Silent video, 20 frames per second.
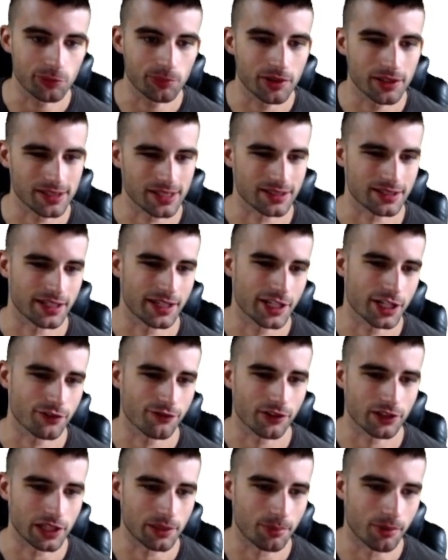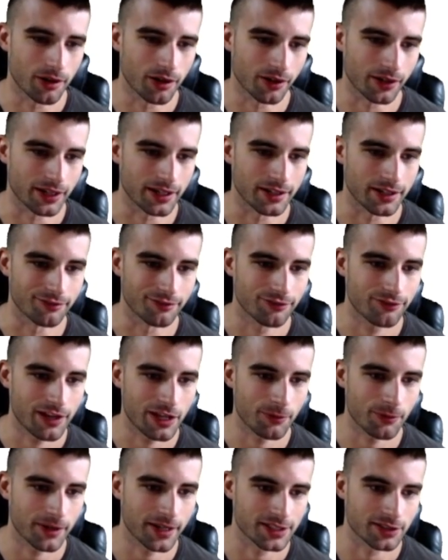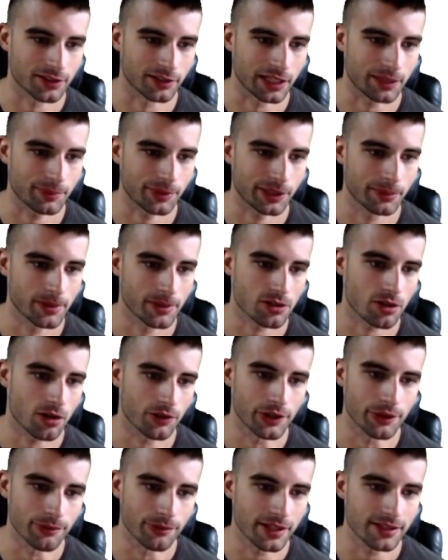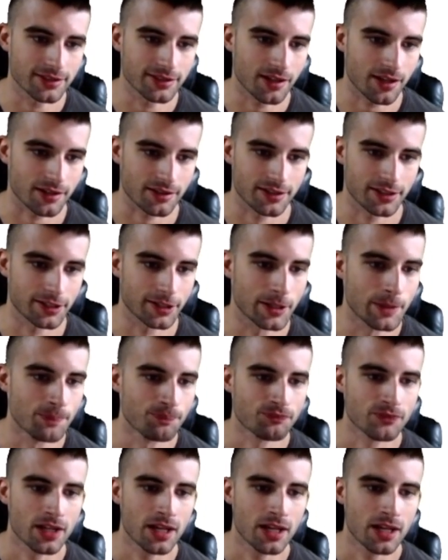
Plus, it's a hitter-friendly park in Fenway, so I like pretty much all the Red Sox here.